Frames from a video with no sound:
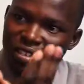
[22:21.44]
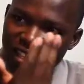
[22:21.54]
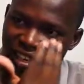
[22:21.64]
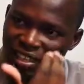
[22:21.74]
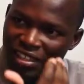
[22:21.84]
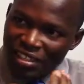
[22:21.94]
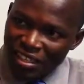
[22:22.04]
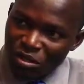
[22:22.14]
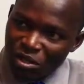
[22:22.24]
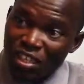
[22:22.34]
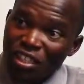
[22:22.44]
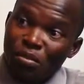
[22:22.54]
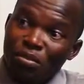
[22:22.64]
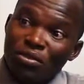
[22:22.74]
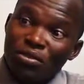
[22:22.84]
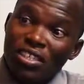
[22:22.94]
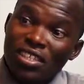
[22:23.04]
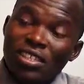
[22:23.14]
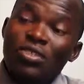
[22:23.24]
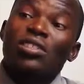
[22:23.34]
either the insulin that you are
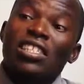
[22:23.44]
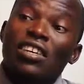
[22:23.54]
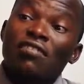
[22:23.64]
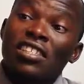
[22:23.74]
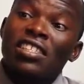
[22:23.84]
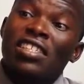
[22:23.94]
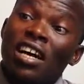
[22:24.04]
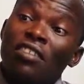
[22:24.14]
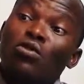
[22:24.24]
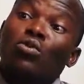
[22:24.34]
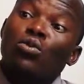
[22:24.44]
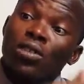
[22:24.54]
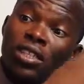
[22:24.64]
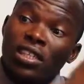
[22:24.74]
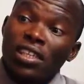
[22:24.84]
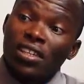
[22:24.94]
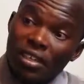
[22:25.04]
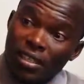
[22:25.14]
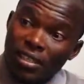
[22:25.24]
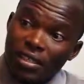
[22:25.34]
producing is not sufficient enough to cause an
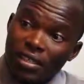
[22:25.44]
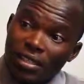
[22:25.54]
effect,